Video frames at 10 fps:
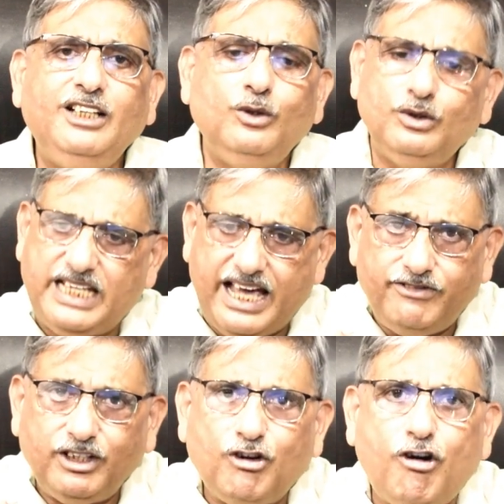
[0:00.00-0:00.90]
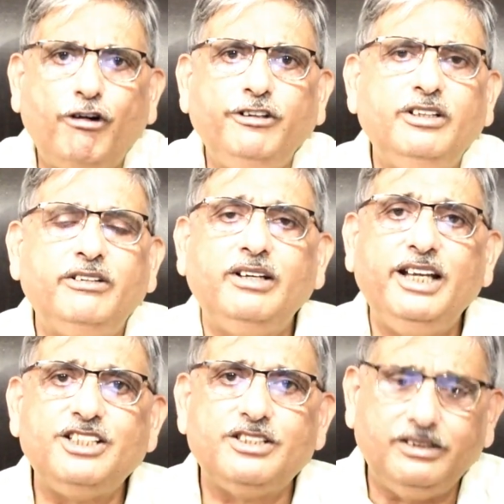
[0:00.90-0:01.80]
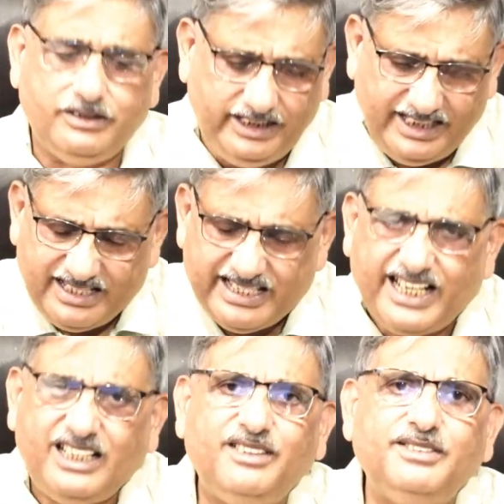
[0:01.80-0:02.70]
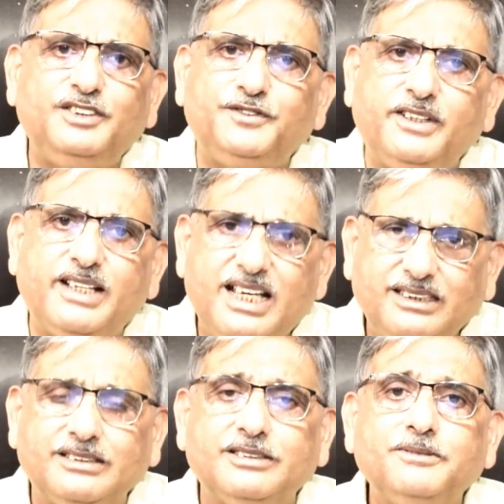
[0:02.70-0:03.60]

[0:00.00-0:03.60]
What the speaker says: close, have a cordial relation. The executive is for us.